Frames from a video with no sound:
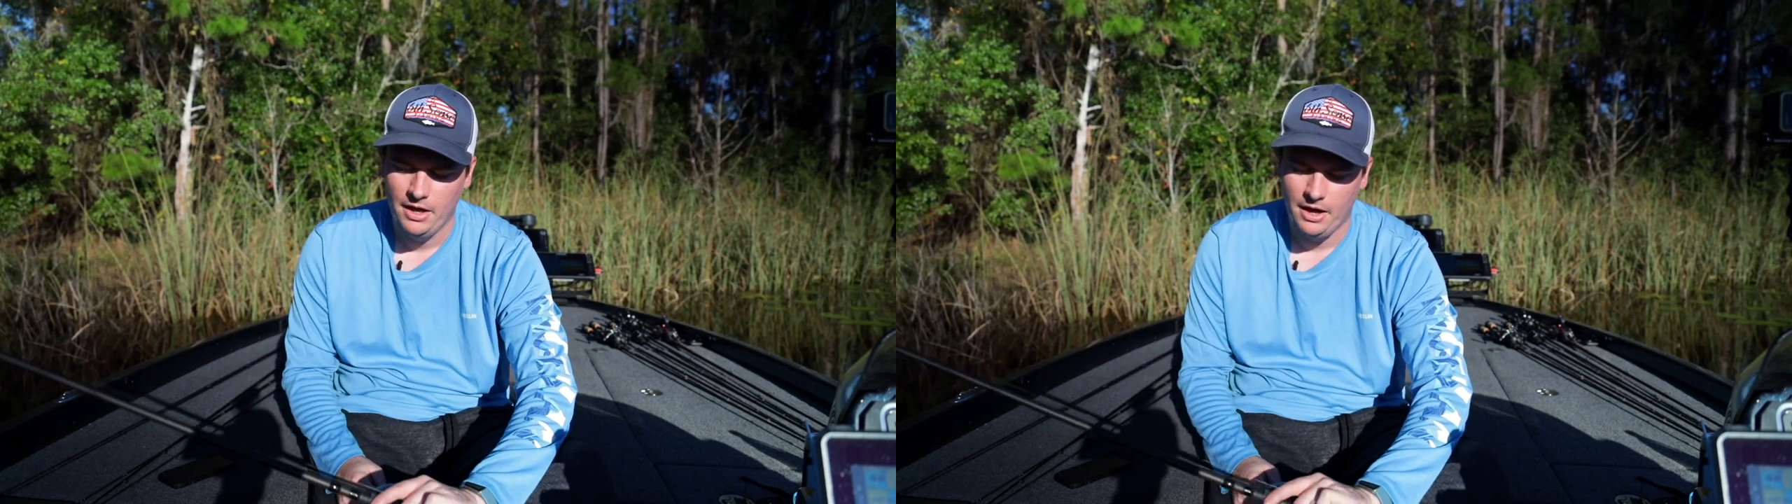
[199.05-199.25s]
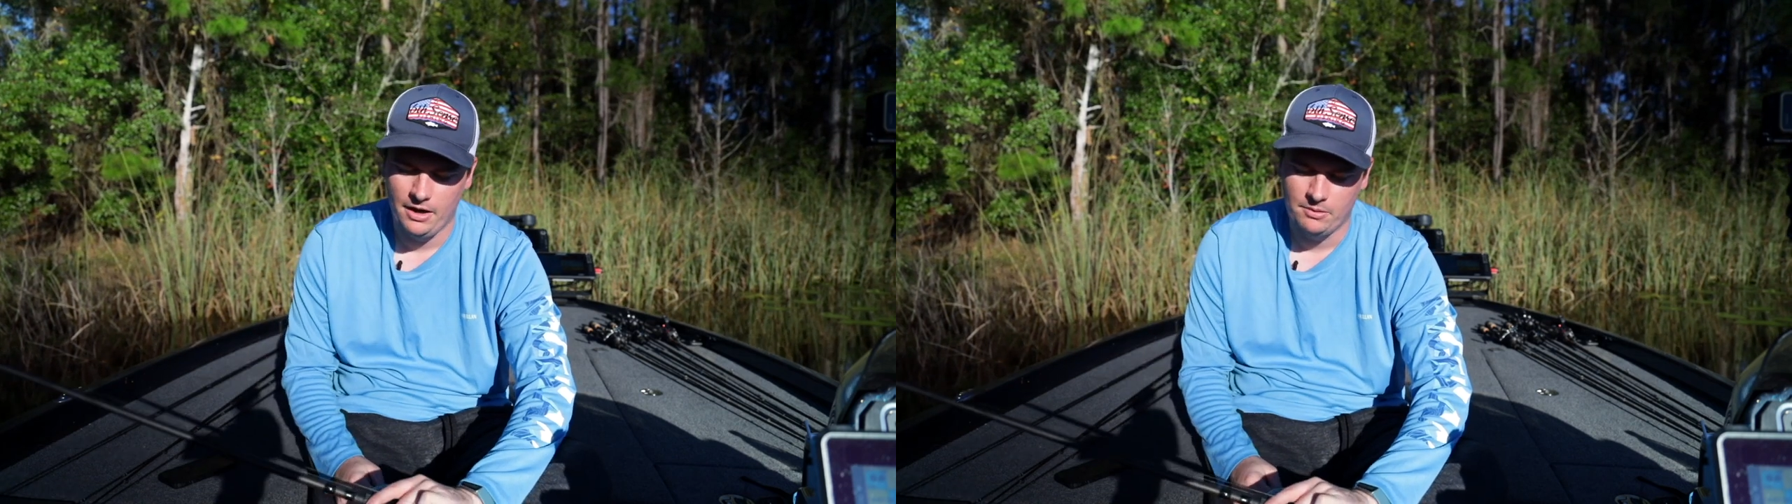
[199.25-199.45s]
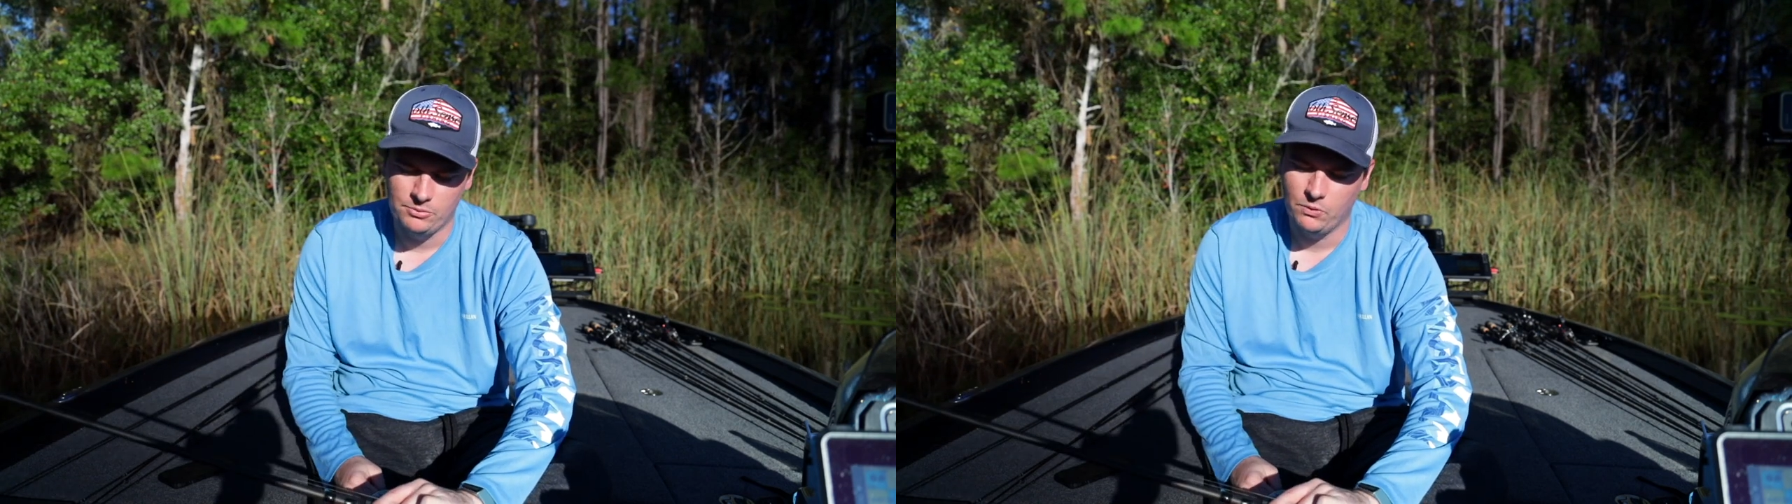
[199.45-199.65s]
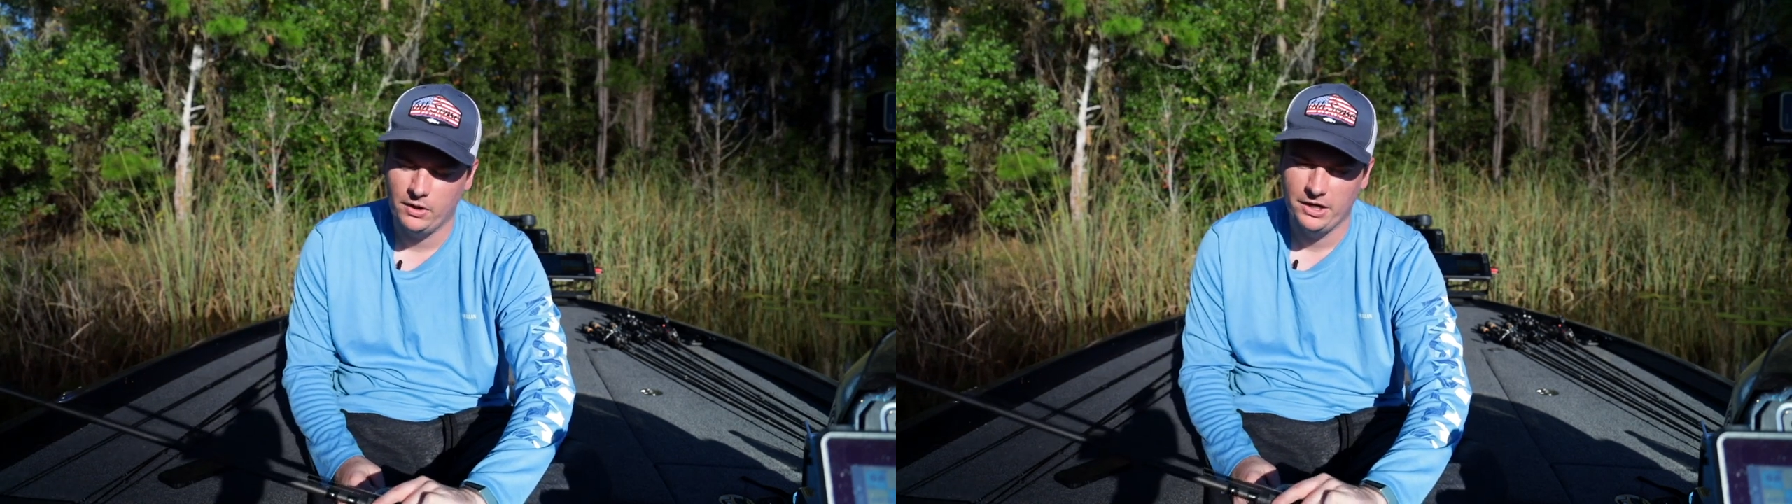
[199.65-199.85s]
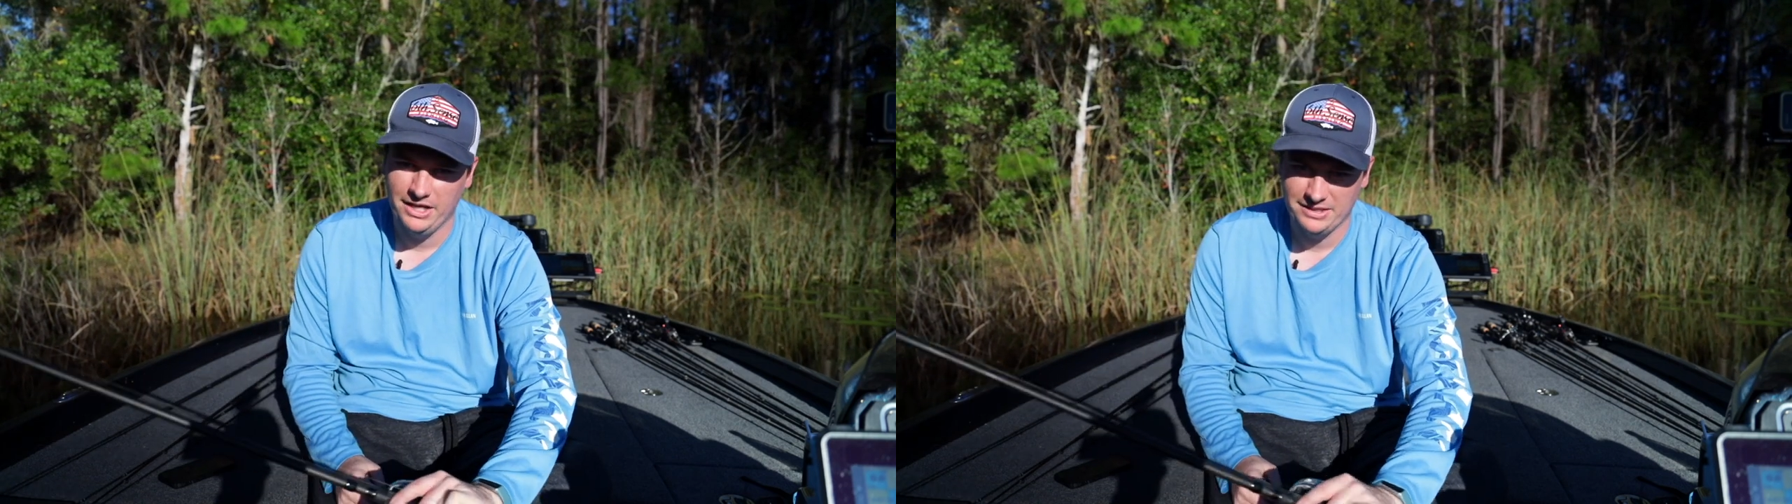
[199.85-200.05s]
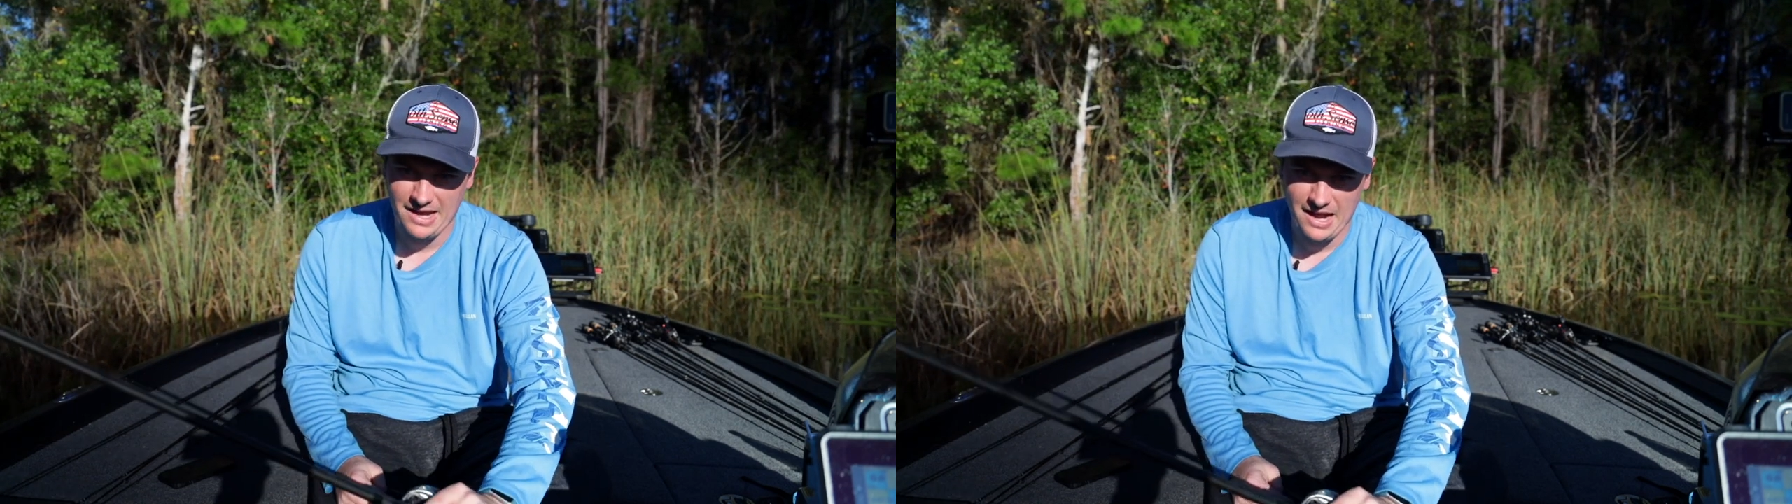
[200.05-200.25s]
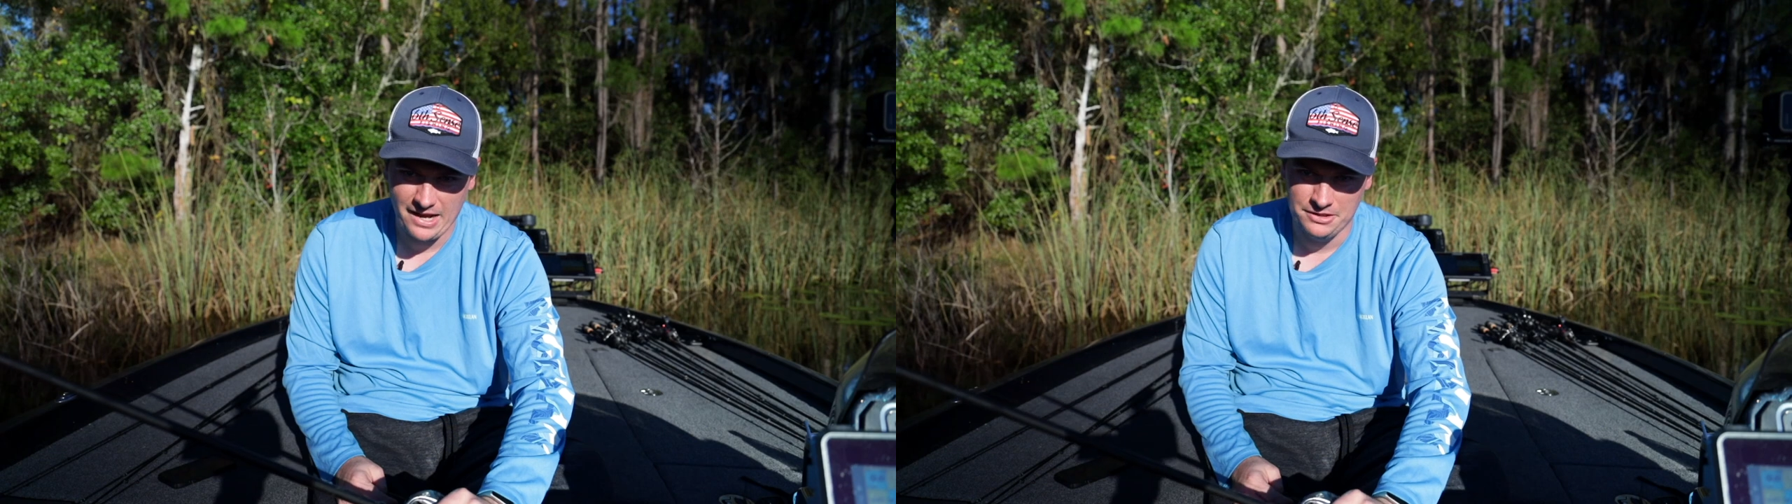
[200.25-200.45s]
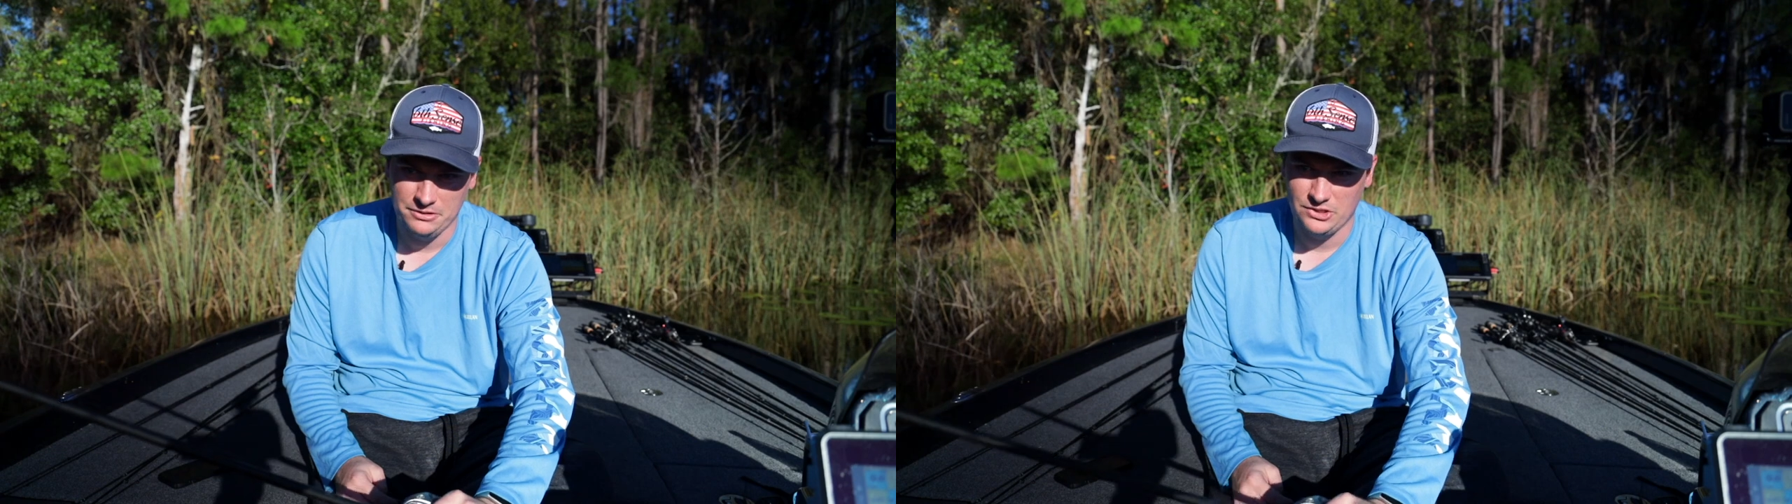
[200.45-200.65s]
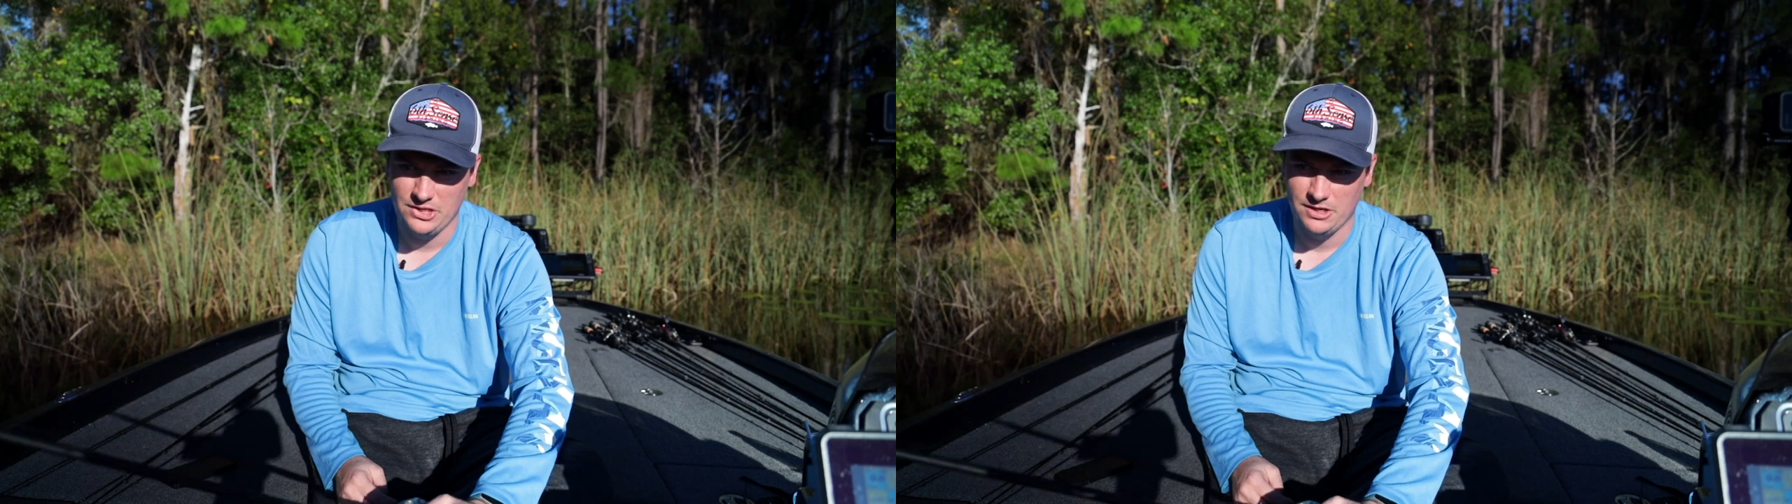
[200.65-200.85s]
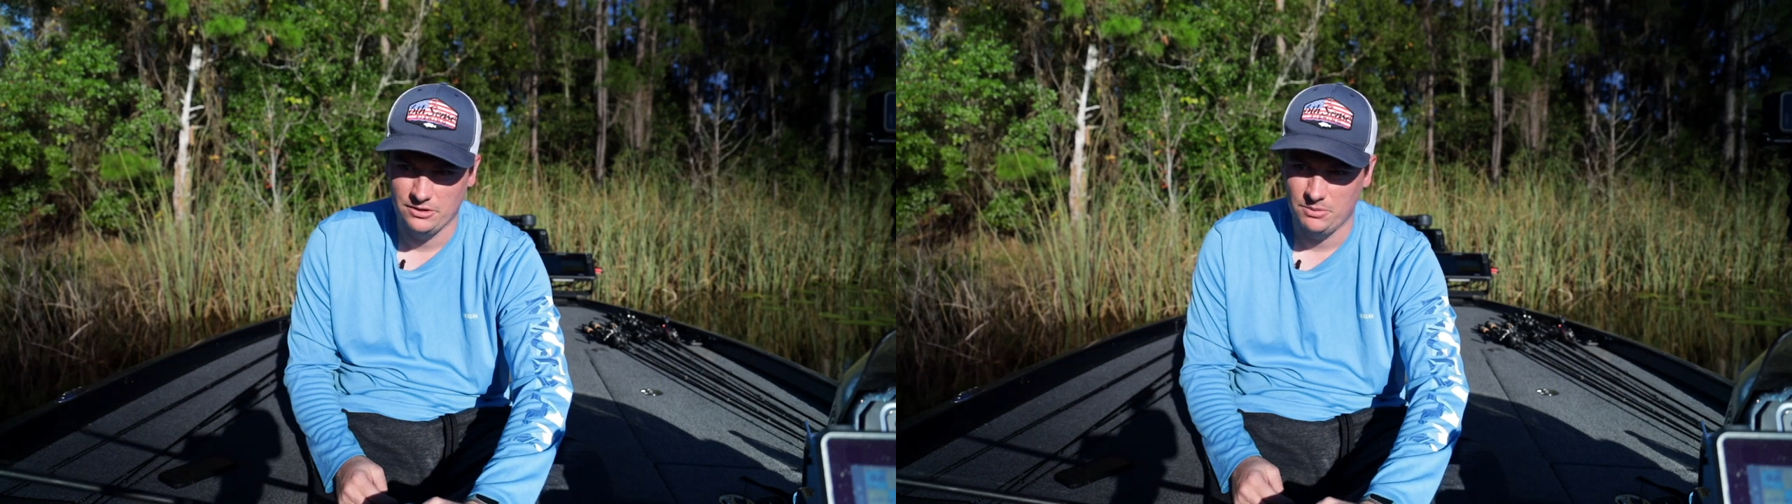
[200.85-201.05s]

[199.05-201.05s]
um, but we're gonna hit the high notes here,